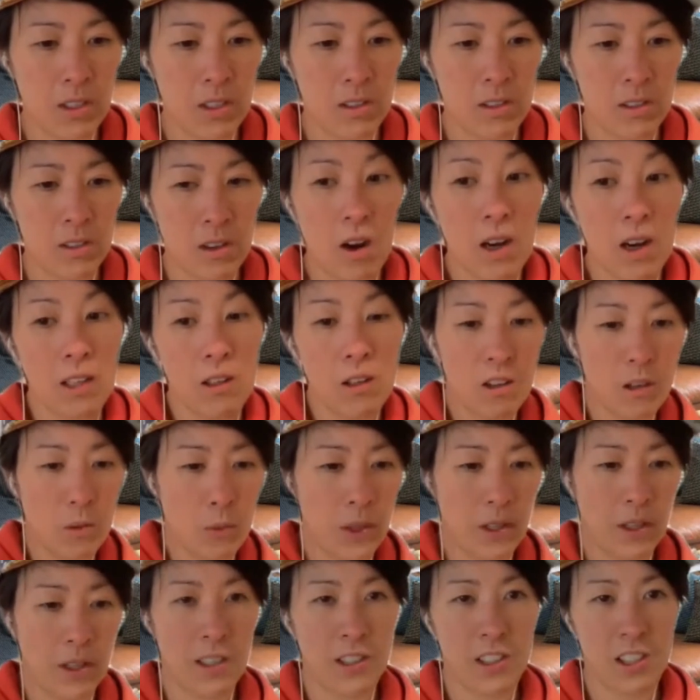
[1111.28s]
dialogue
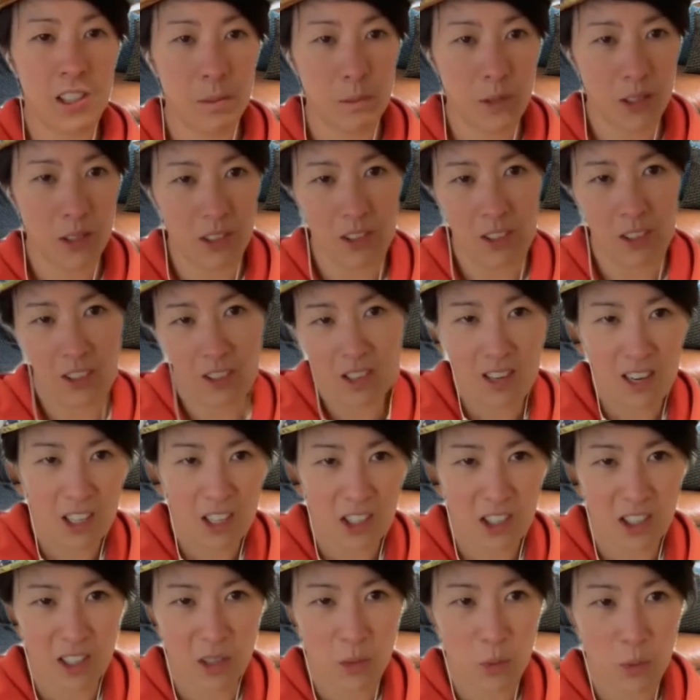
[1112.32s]
with customers, this
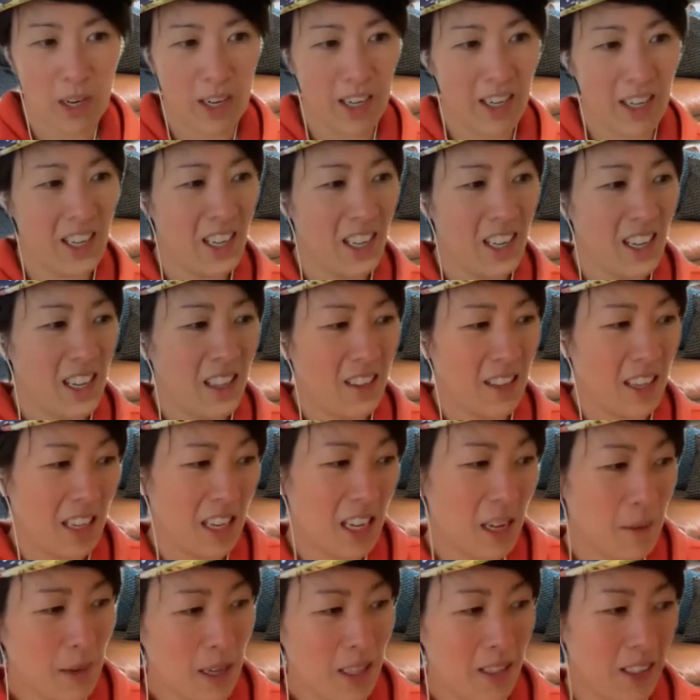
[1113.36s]
connection where they
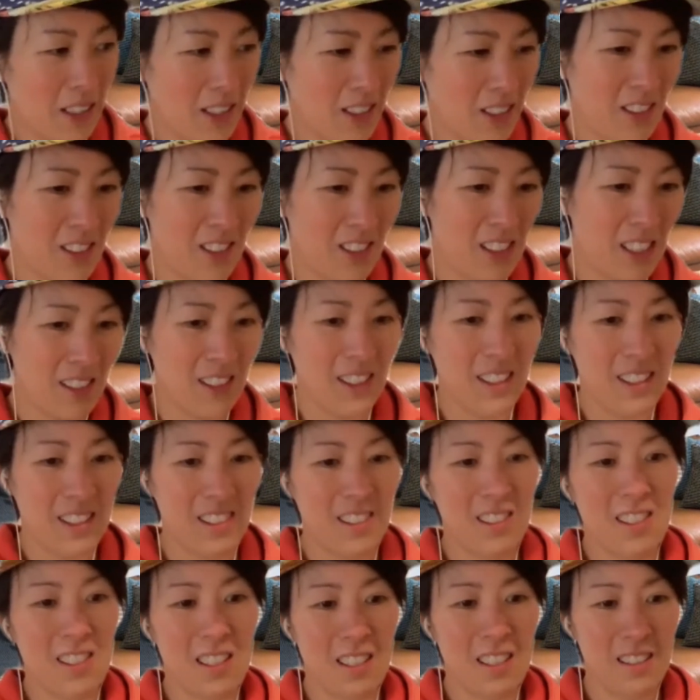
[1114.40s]
email us and tell
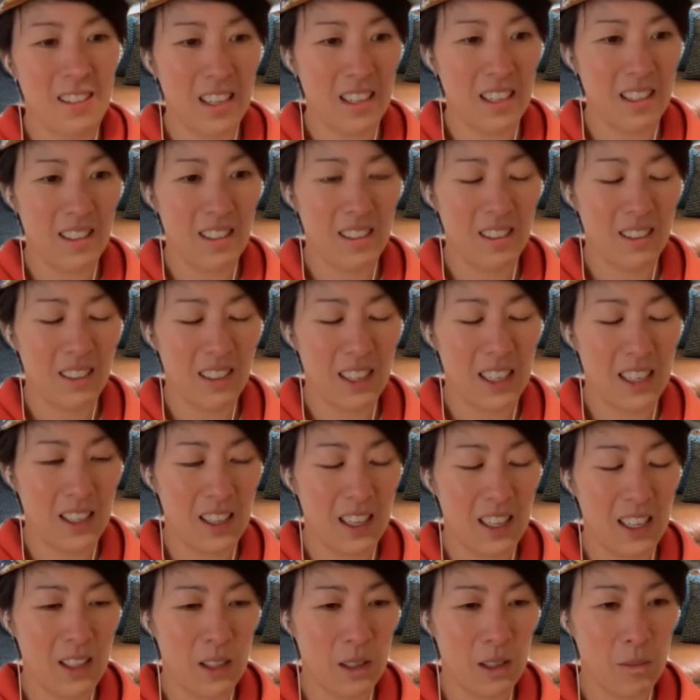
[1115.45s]
us that
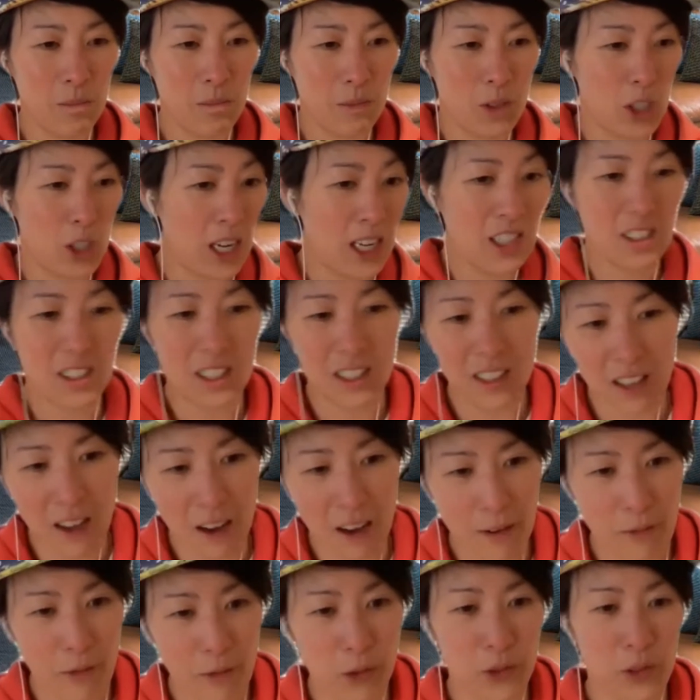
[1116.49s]
it's changed their
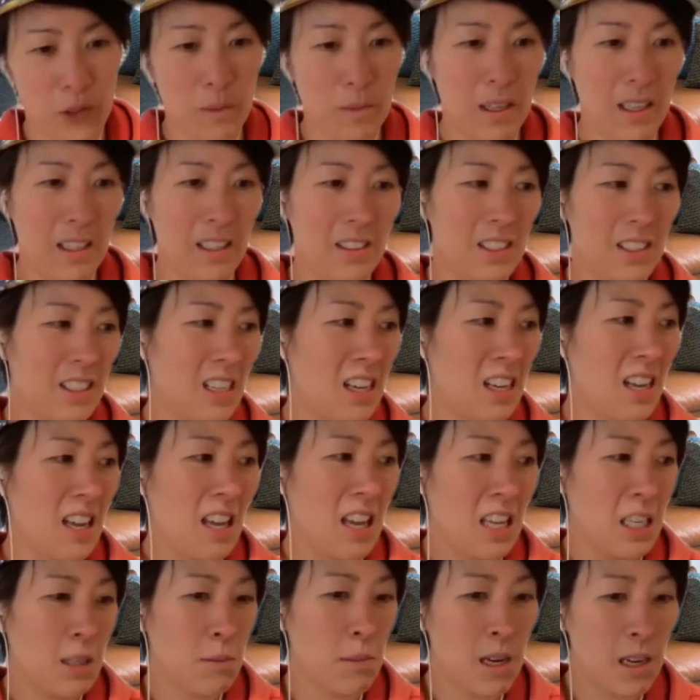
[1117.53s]
life or something. It's
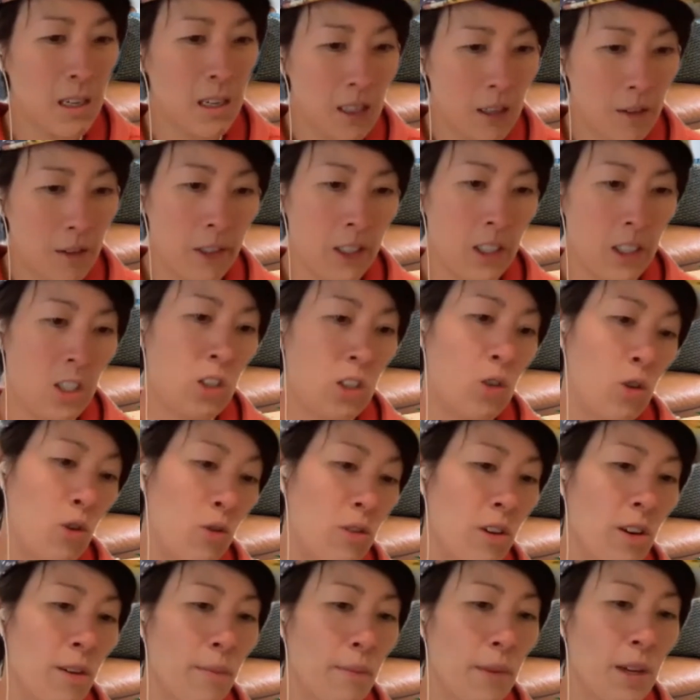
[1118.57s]
made a difference to
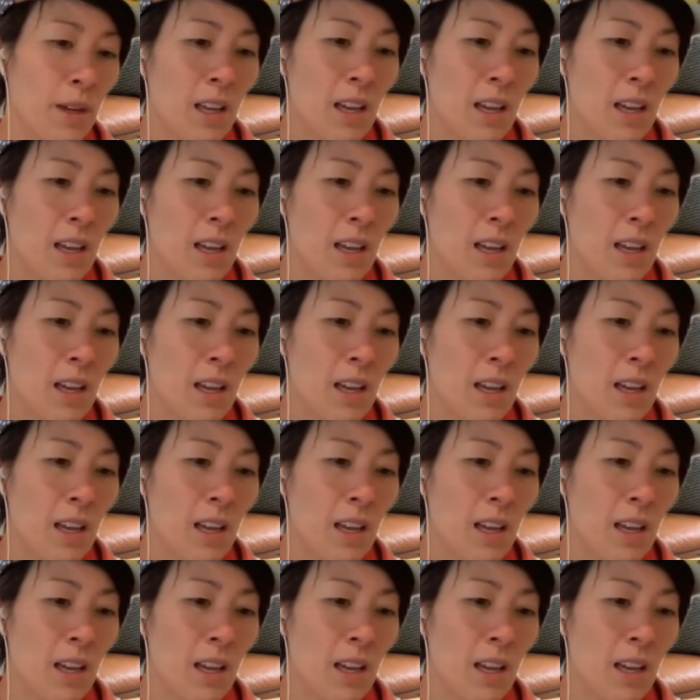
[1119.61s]
them.